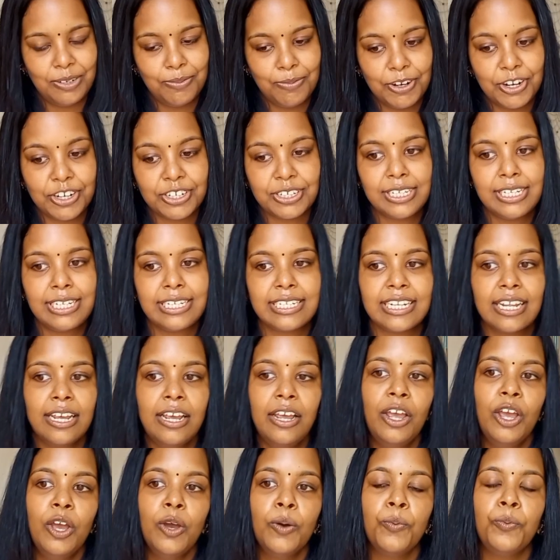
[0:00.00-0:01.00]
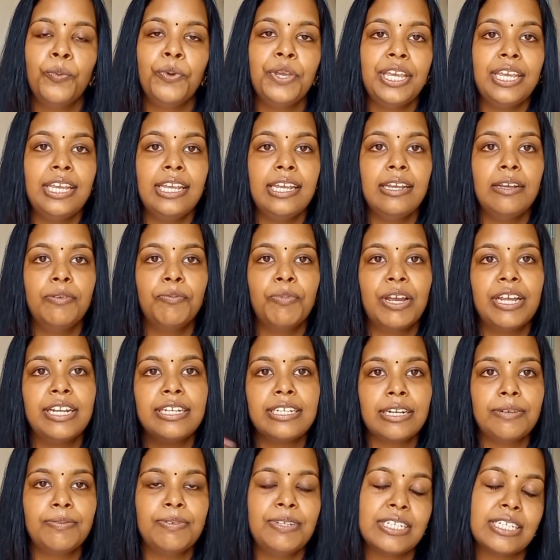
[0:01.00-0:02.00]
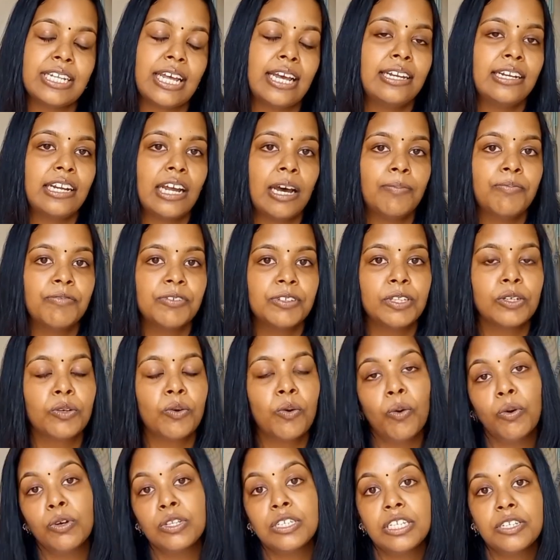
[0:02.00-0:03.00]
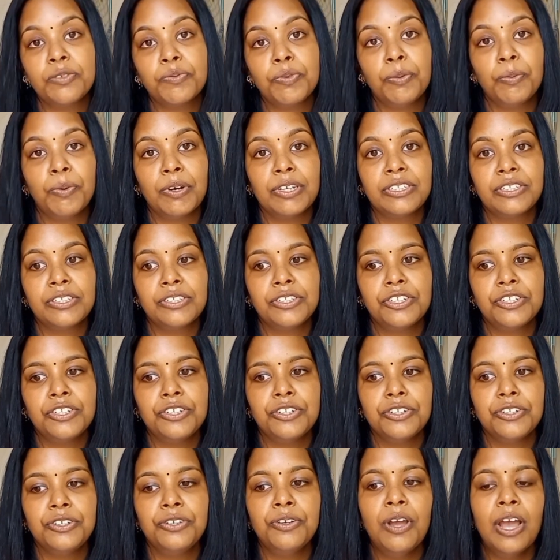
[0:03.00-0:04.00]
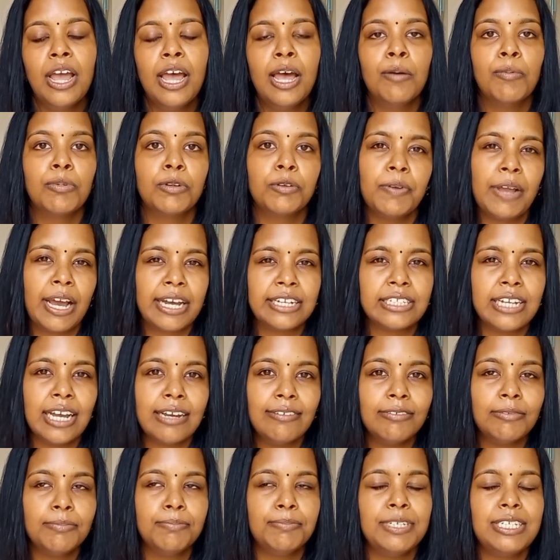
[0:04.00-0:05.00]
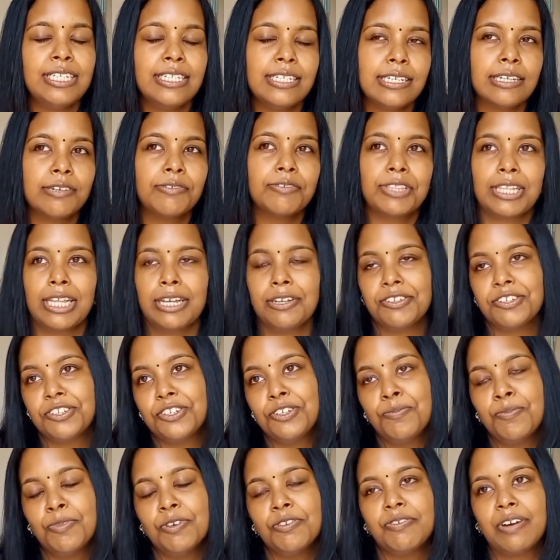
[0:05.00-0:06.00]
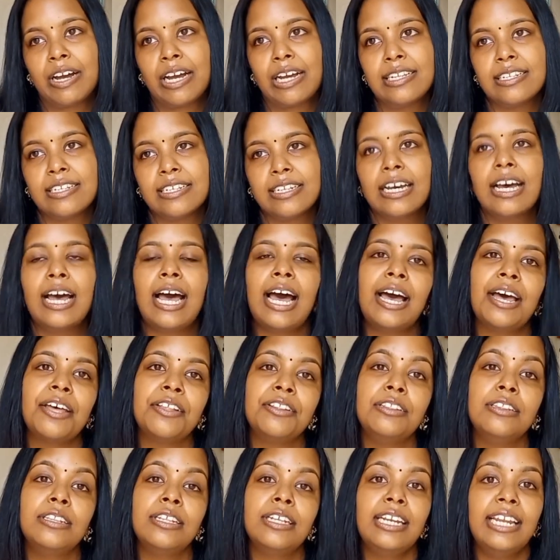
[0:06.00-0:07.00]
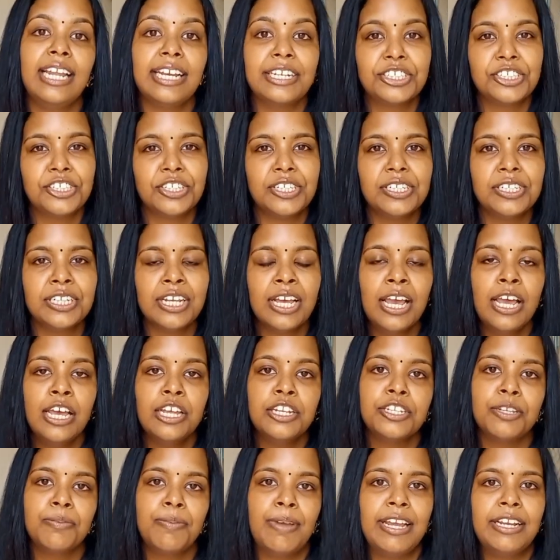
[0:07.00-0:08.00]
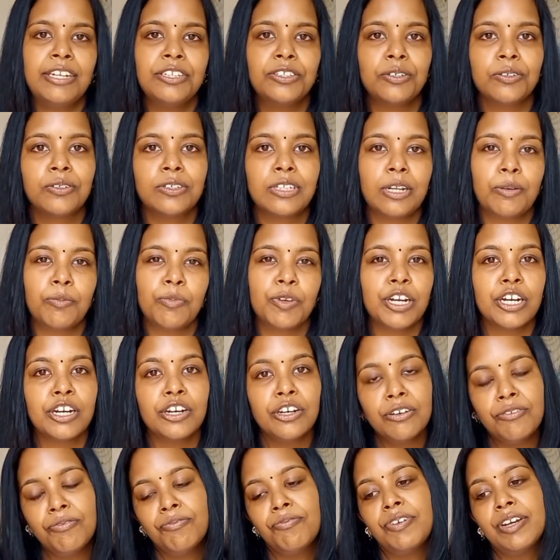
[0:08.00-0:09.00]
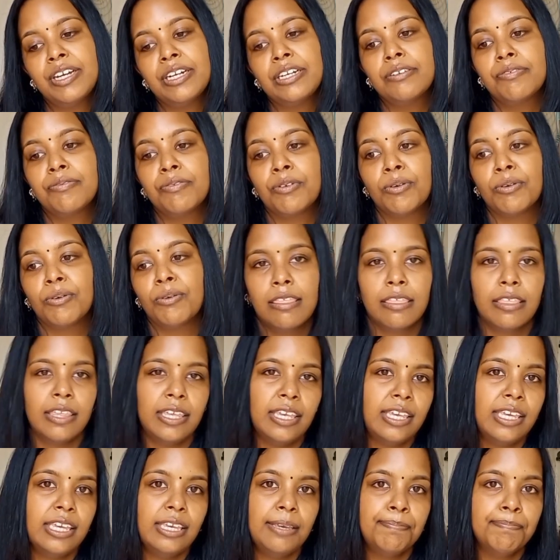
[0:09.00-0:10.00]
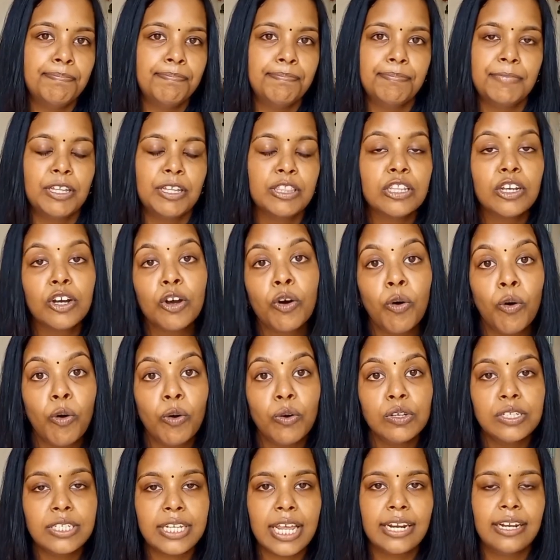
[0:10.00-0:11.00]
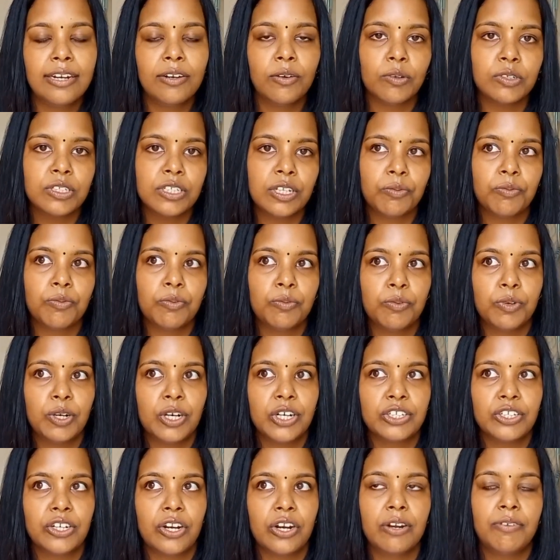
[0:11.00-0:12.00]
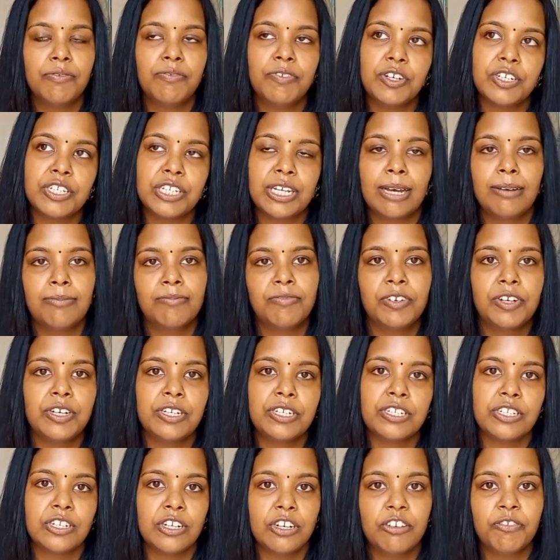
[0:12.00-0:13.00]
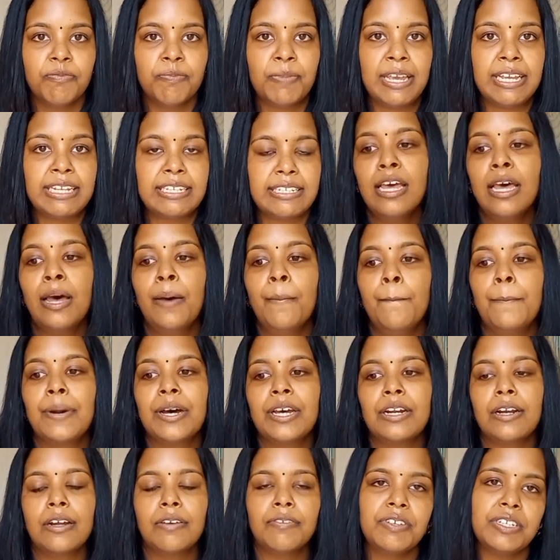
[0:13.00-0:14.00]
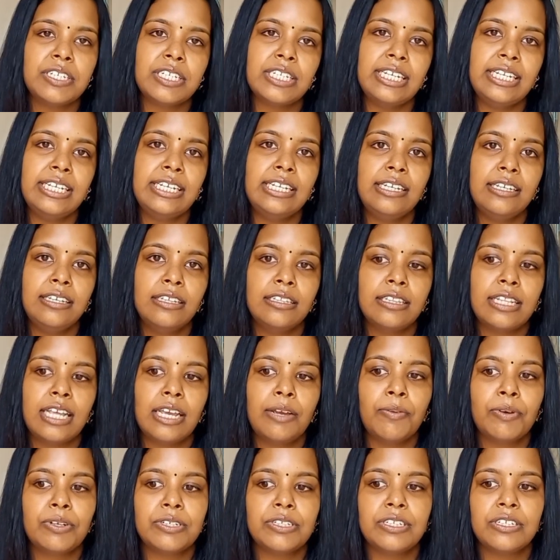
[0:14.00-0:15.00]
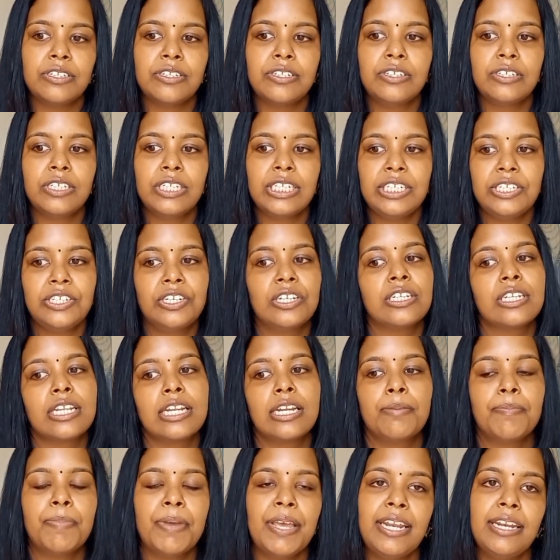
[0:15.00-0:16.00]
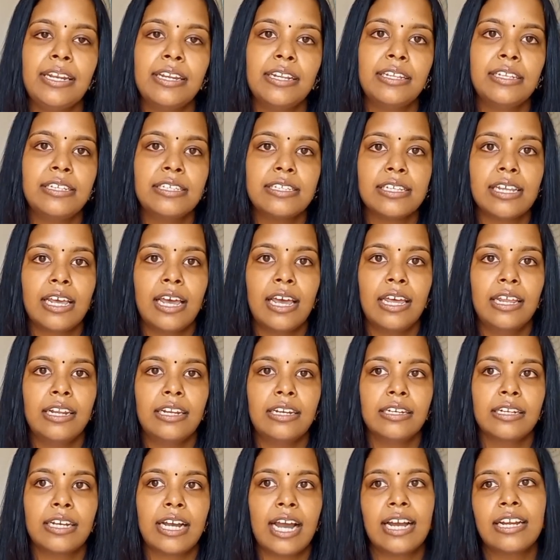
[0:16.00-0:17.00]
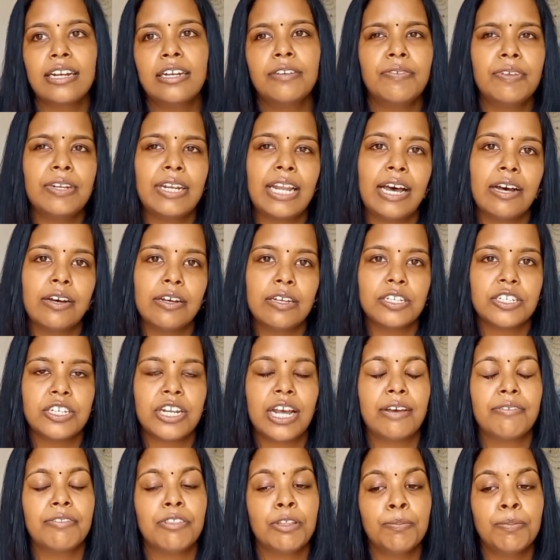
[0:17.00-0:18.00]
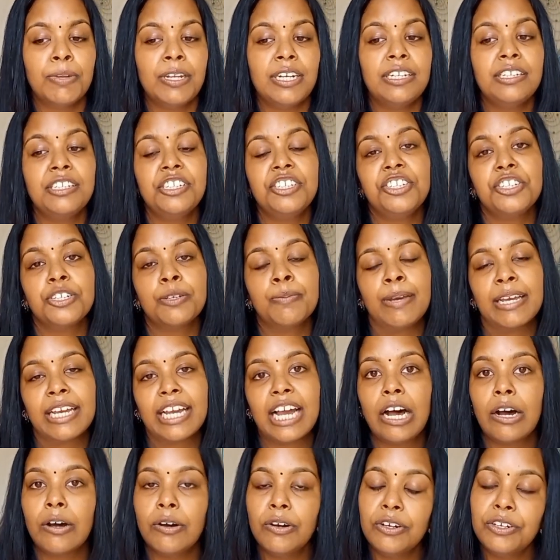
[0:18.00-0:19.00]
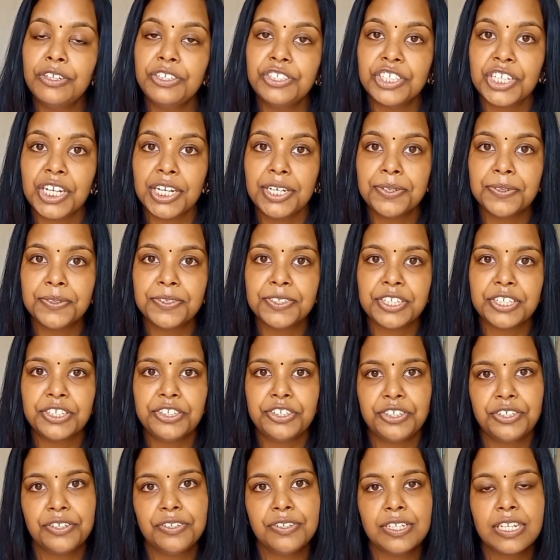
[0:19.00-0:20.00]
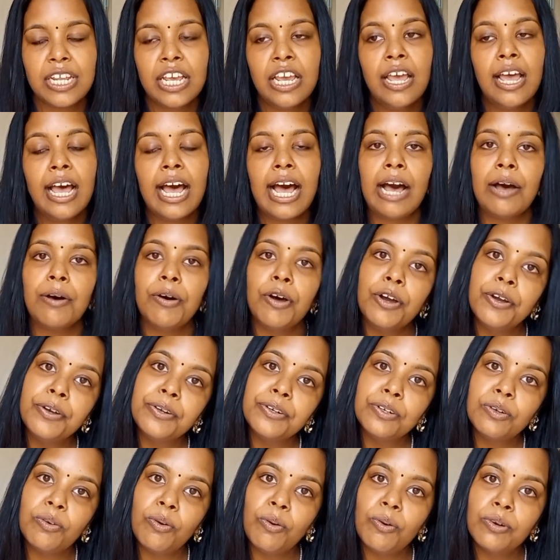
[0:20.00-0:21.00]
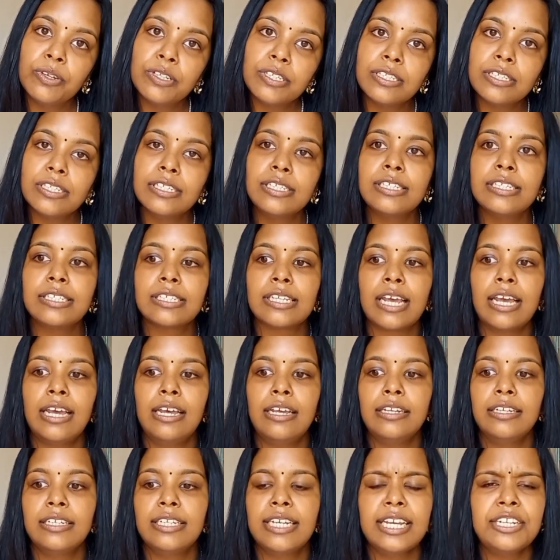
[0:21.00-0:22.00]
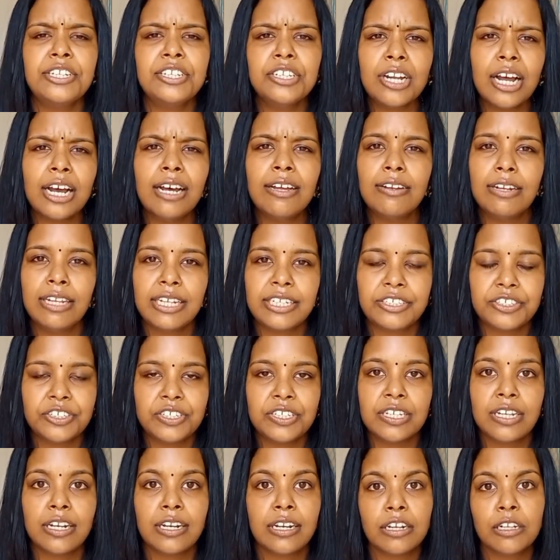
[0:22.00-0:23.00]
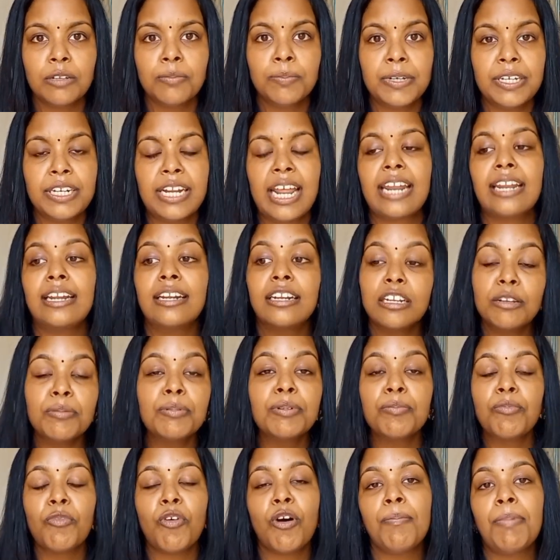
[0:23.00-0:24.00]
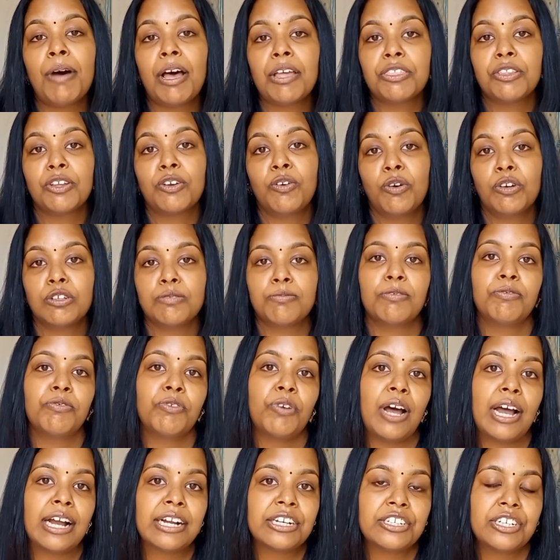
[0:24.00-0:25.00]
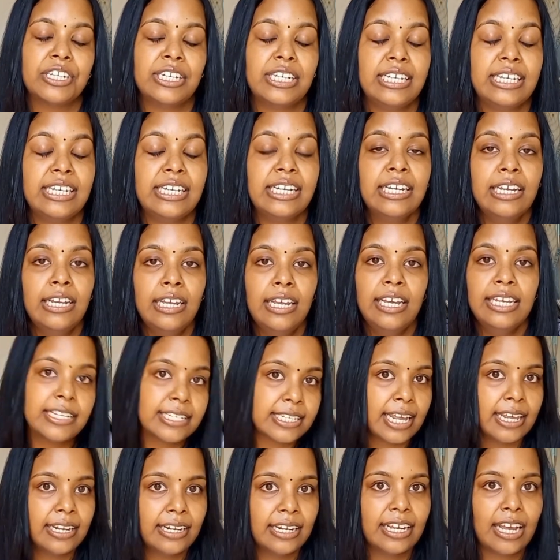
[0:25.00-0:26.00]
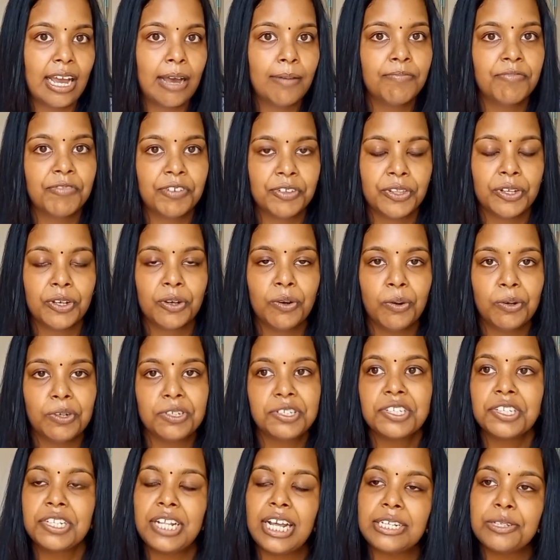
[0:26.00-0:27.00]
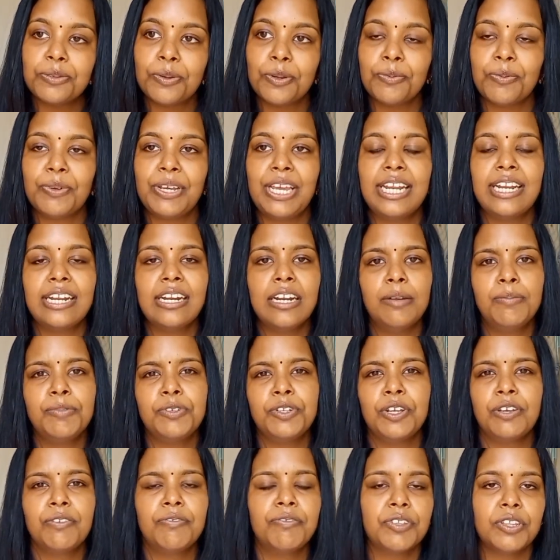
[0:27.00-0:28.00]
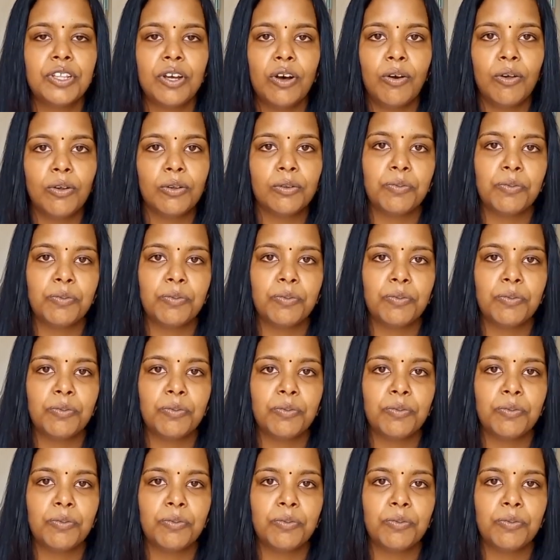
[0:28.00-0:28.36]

worked is we went and we signed up for the courses we wanted to do, but we had to have a meeting with our supervisor and the lecturers to make sure that we are a good fit for the course. And it also worked on a first come first serve basis, but obviously they wanted to teach us independence and kind of allow us to have the ability to make our own schedules and choose our own courses and get to know our lecturers a little bit and a little bit more about the course before actually signing up for the course. So that's what we ended up doing for the whole